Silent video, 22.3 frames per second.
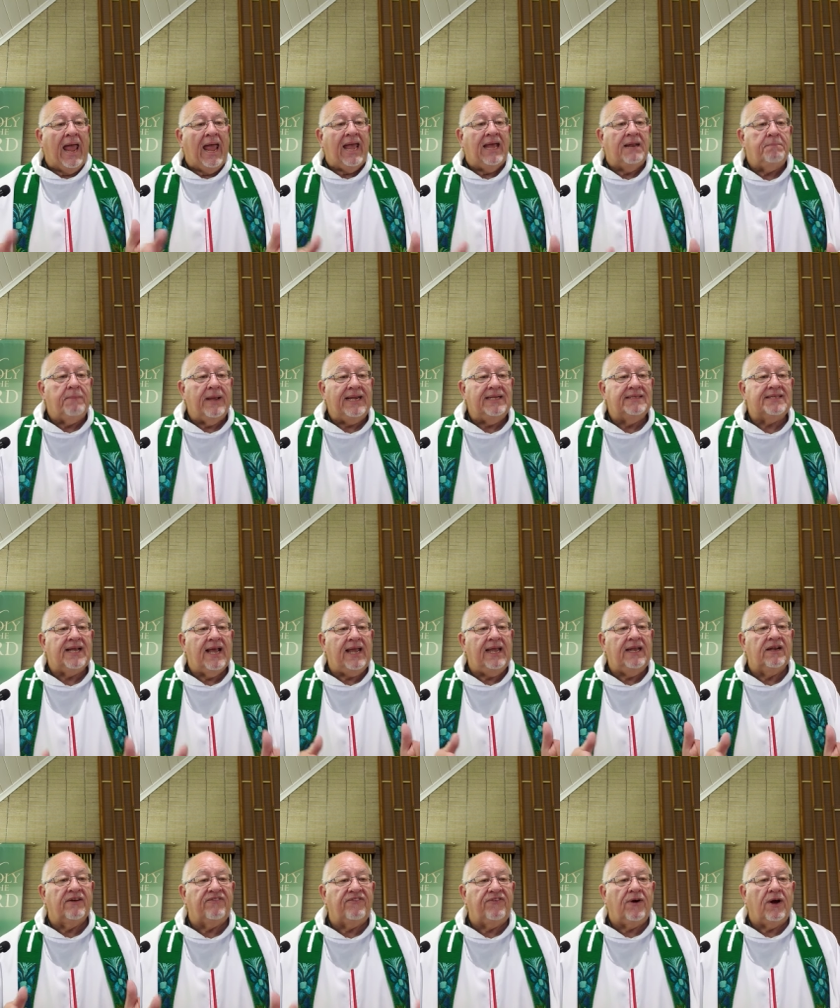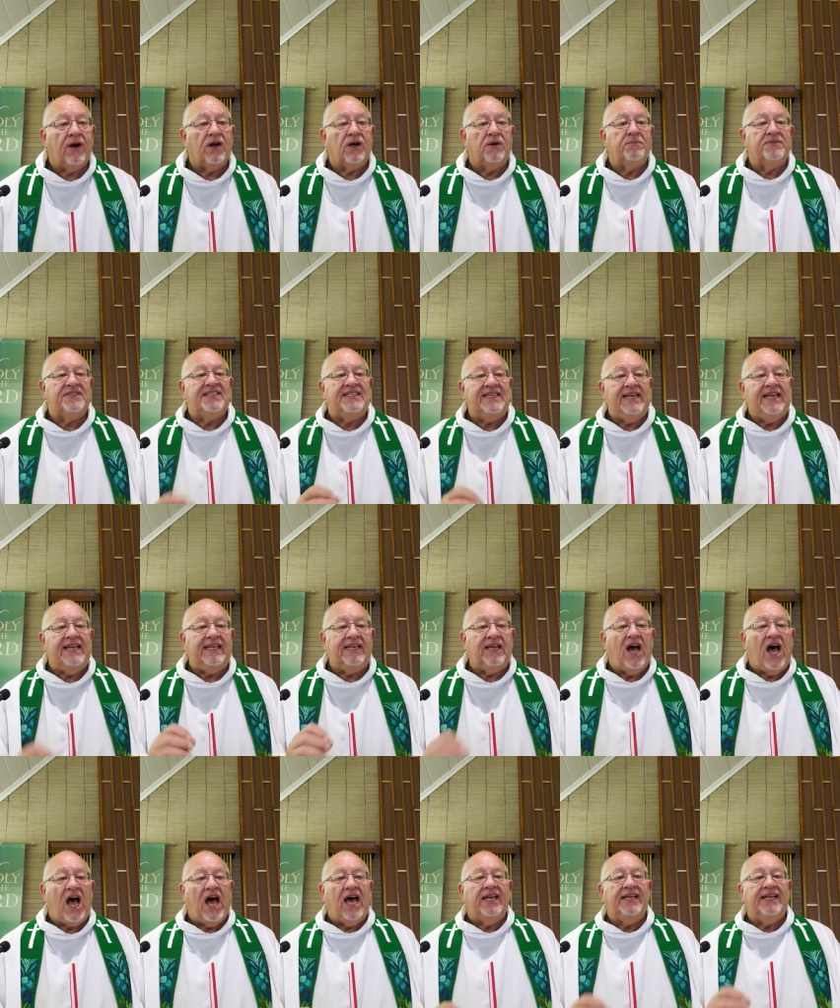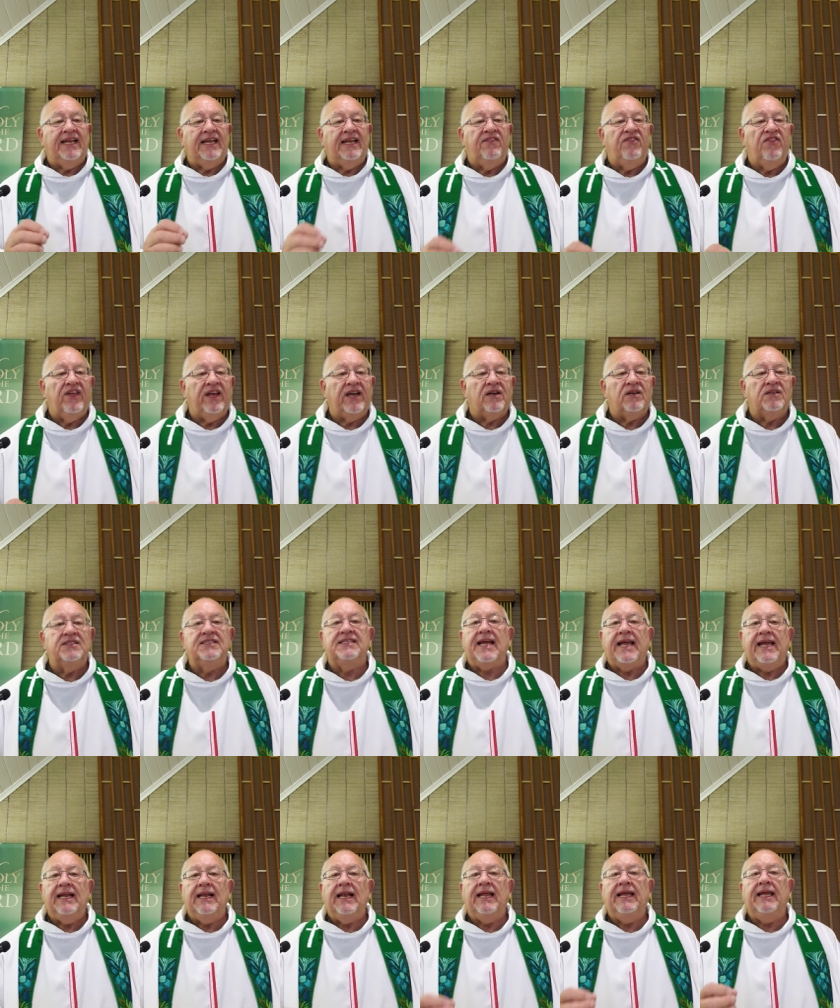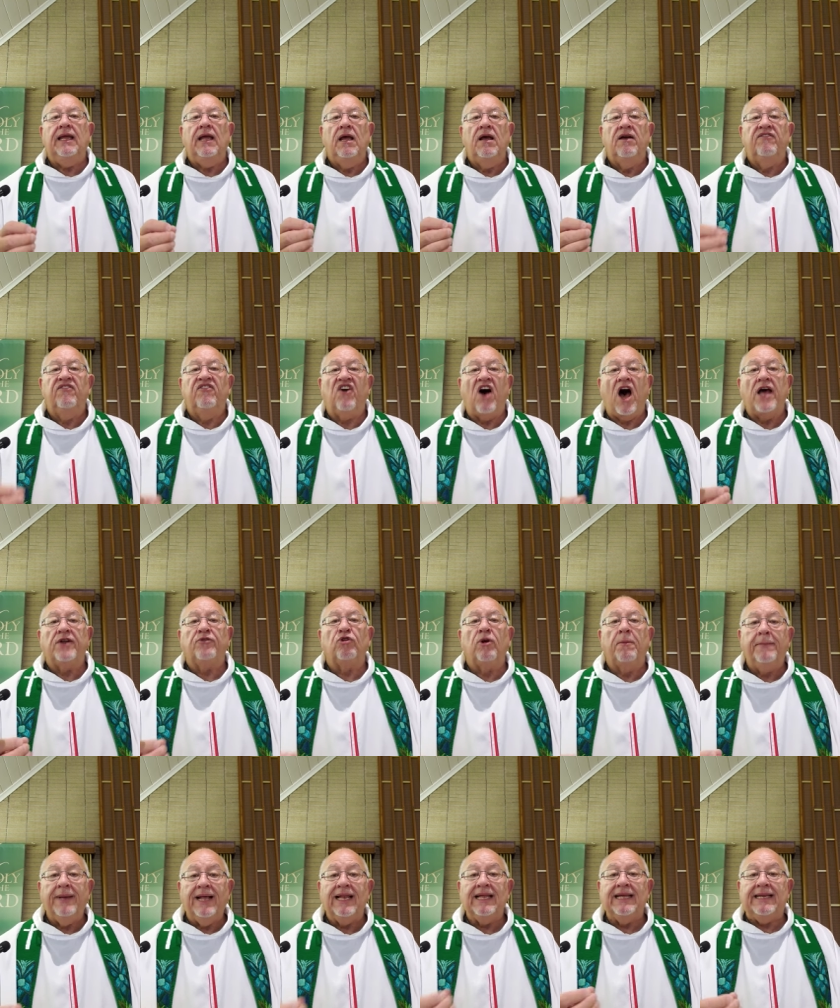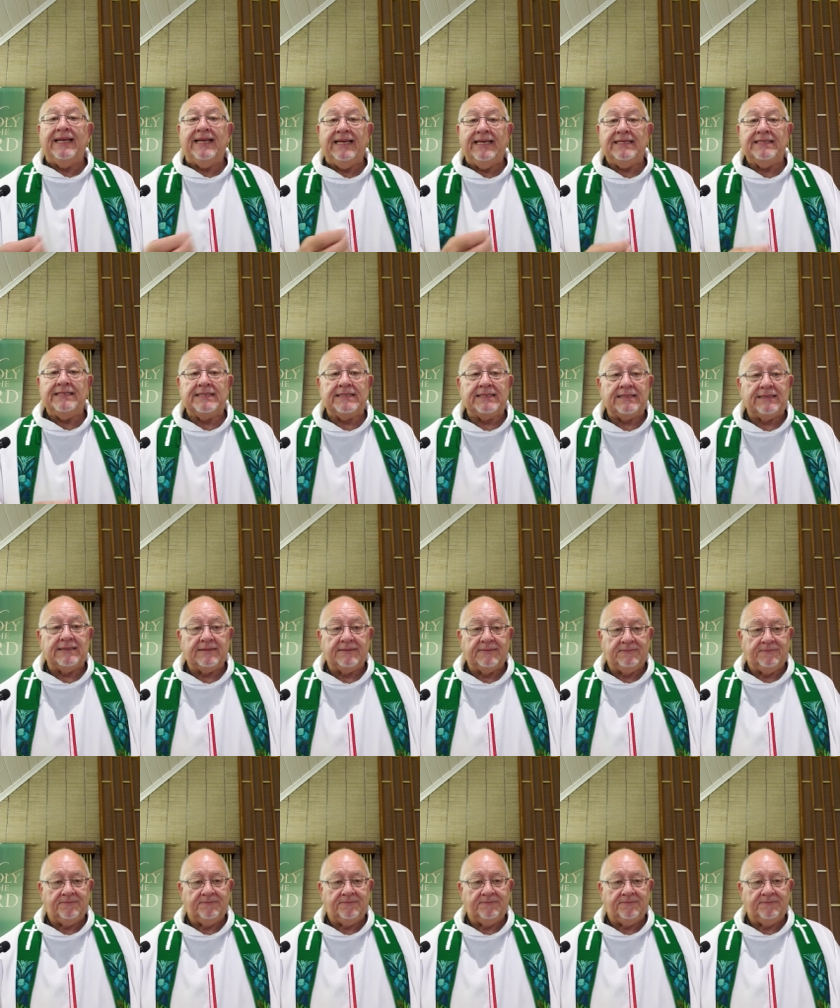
and maintain a farm see God in their daily vulnerabilities.